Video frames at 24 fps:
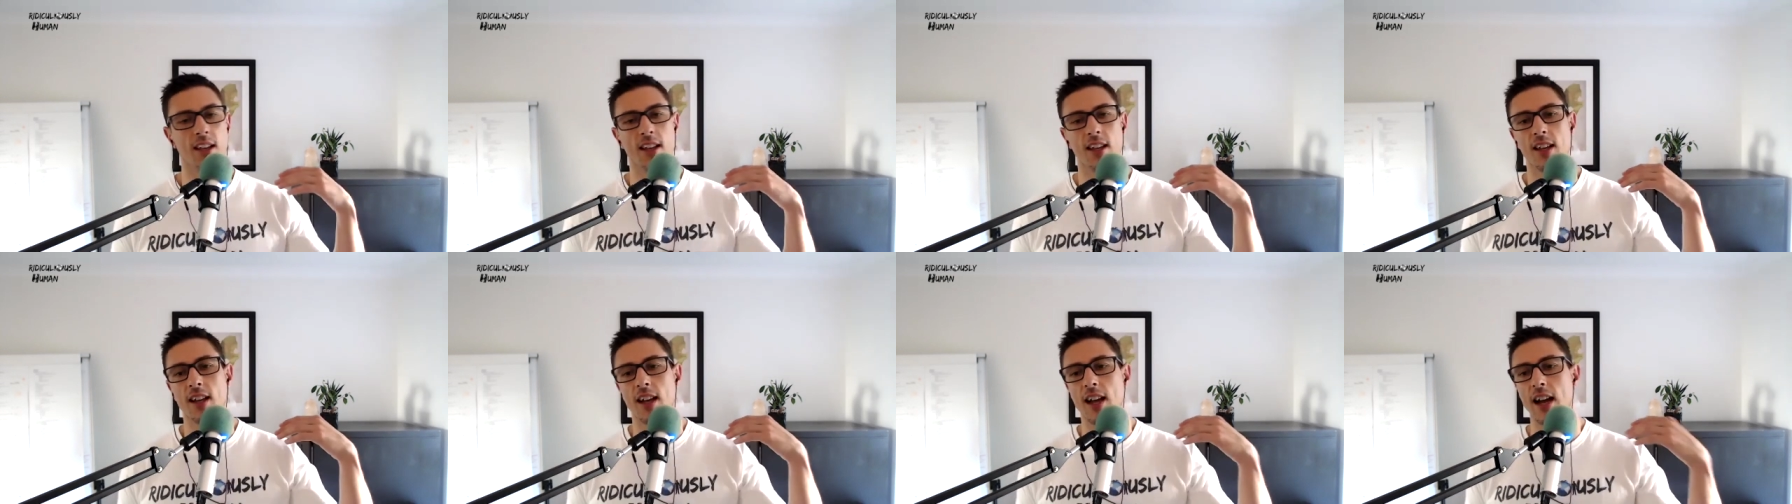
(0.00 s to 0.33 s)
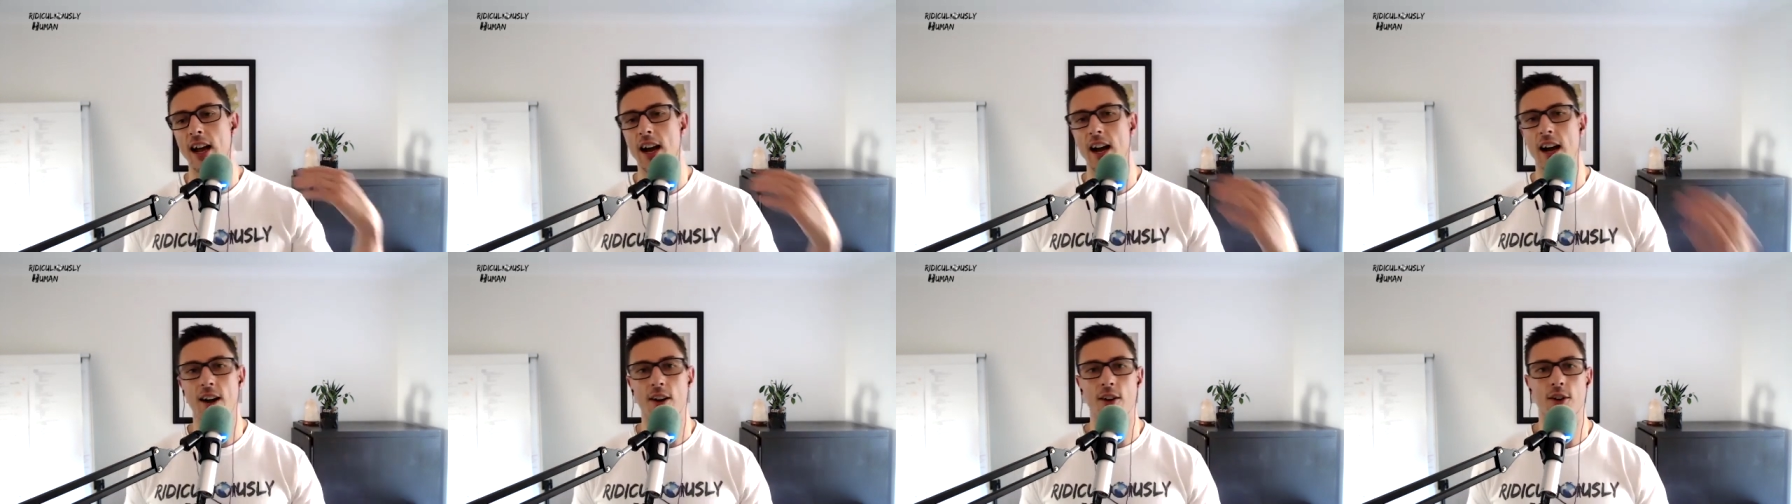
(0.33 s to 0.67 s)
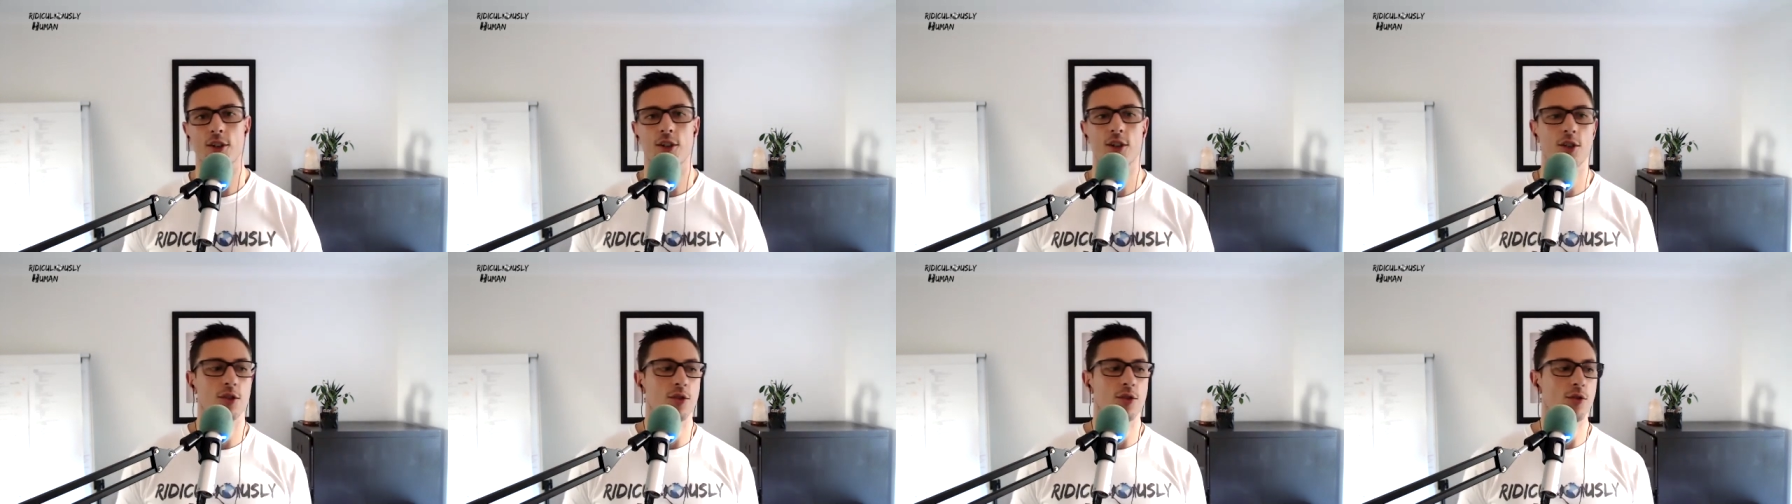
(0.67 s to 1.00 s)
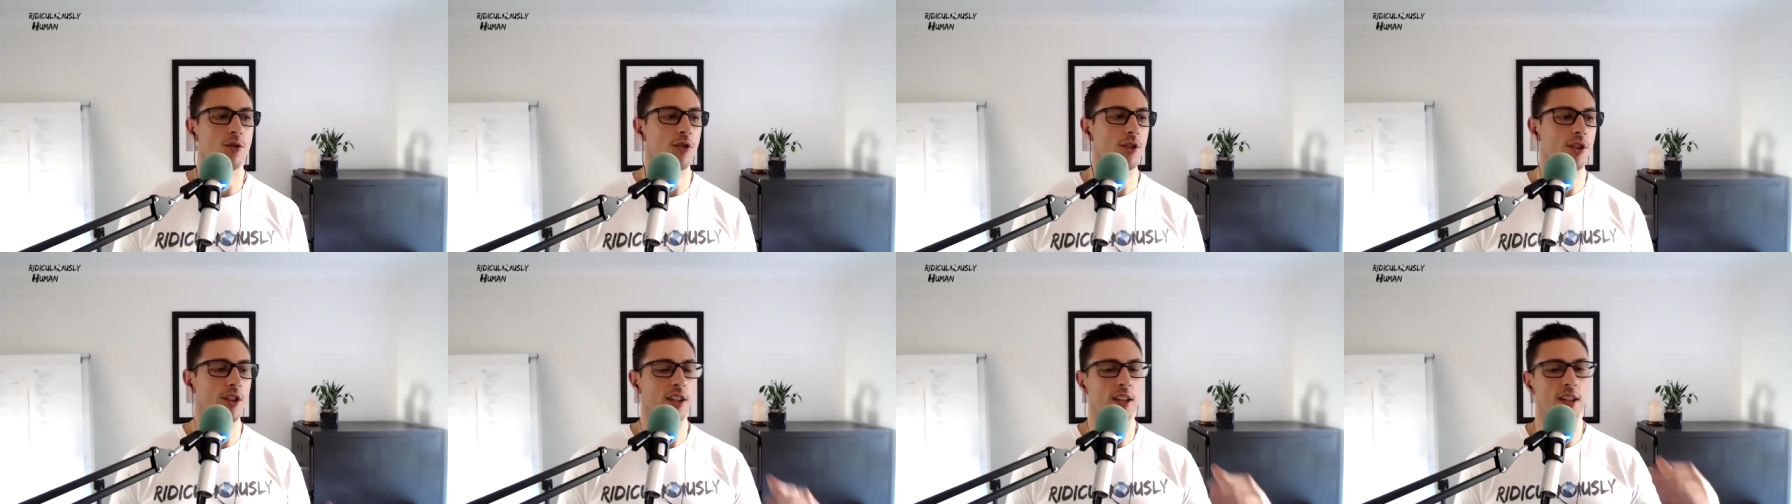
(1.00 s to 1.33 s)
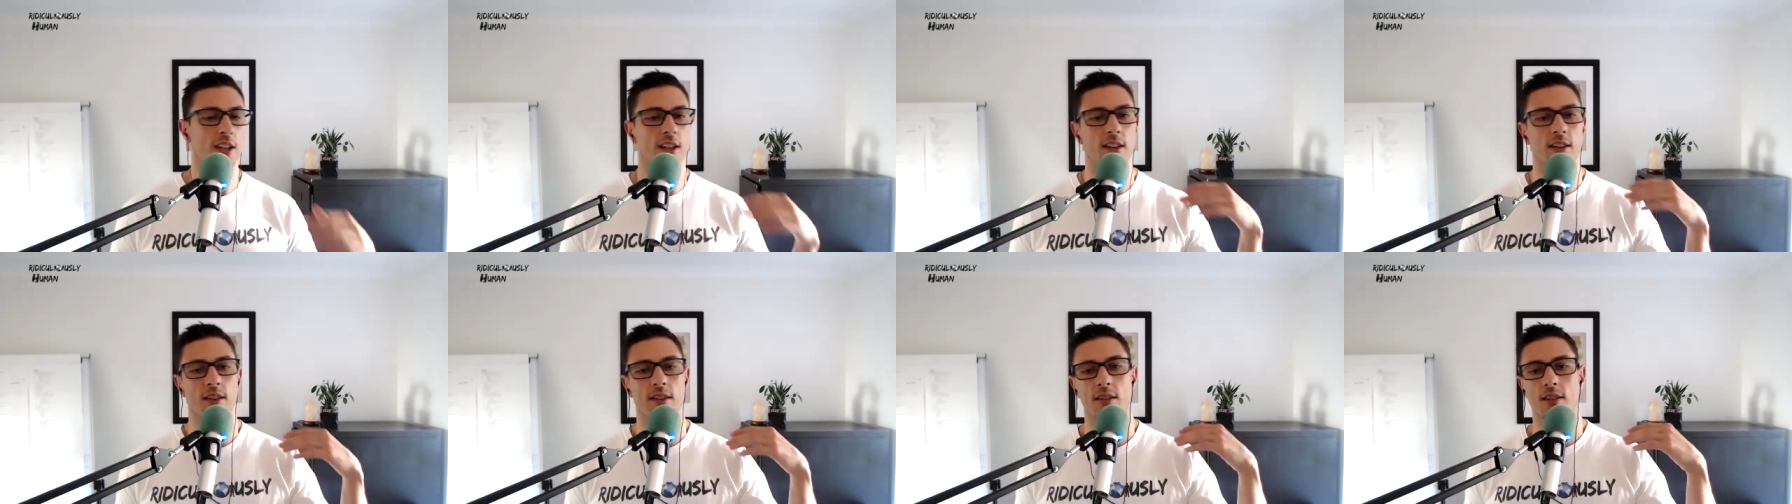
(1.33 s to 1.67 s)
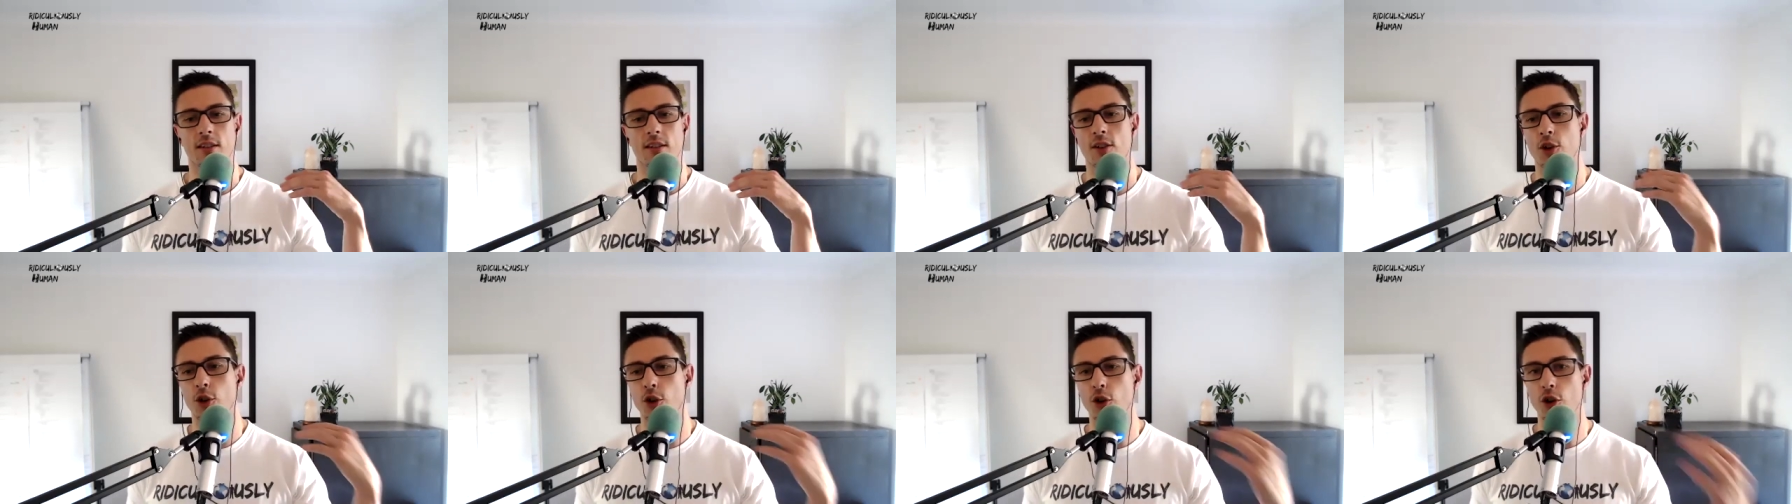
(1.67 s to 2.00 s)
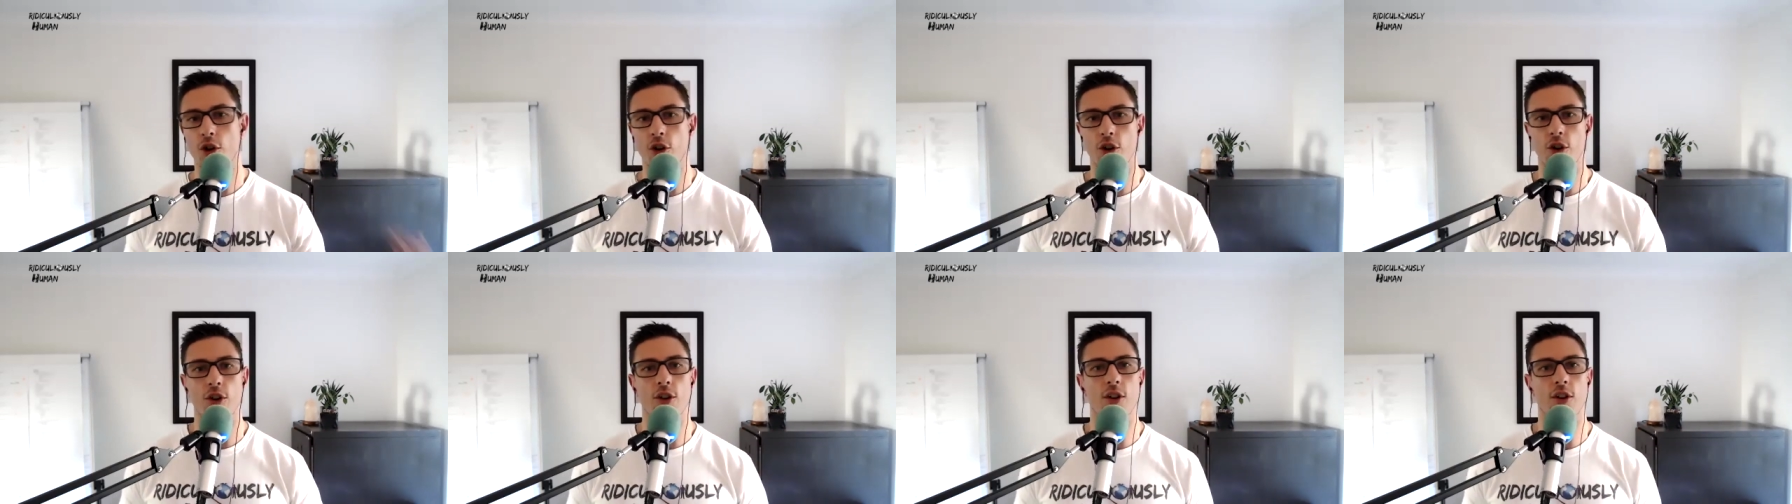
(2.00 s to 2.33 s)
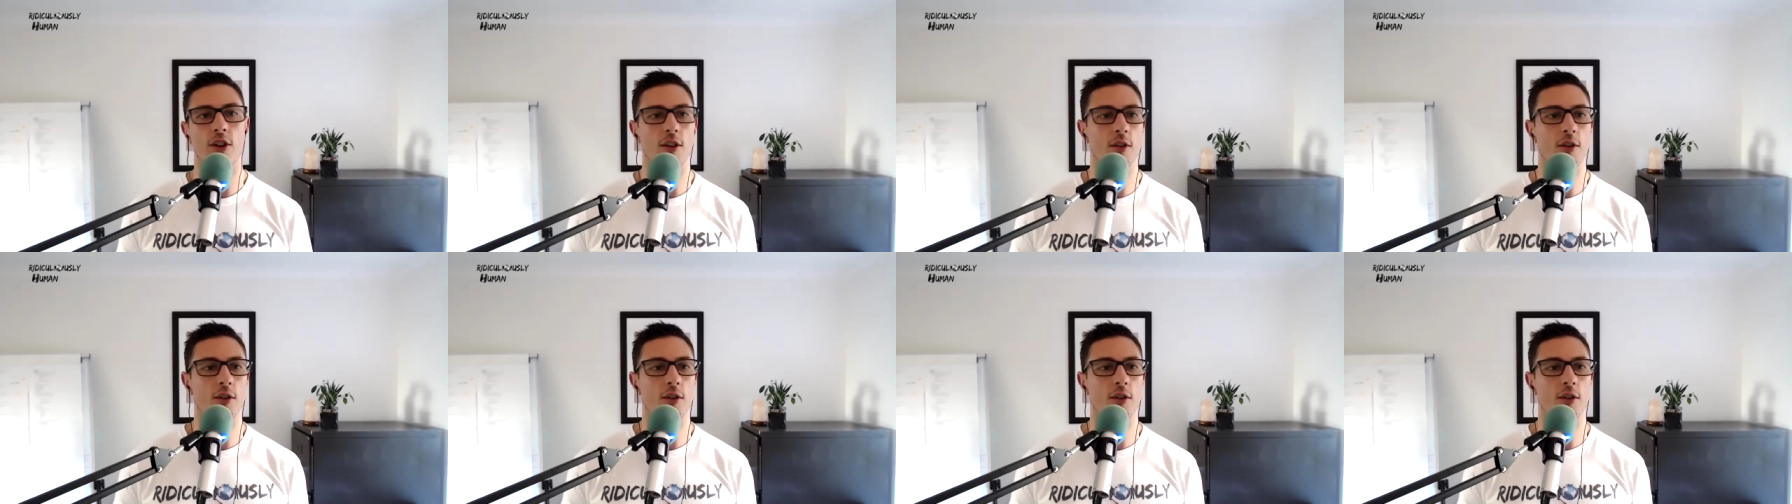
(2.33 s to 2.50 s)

house or the girl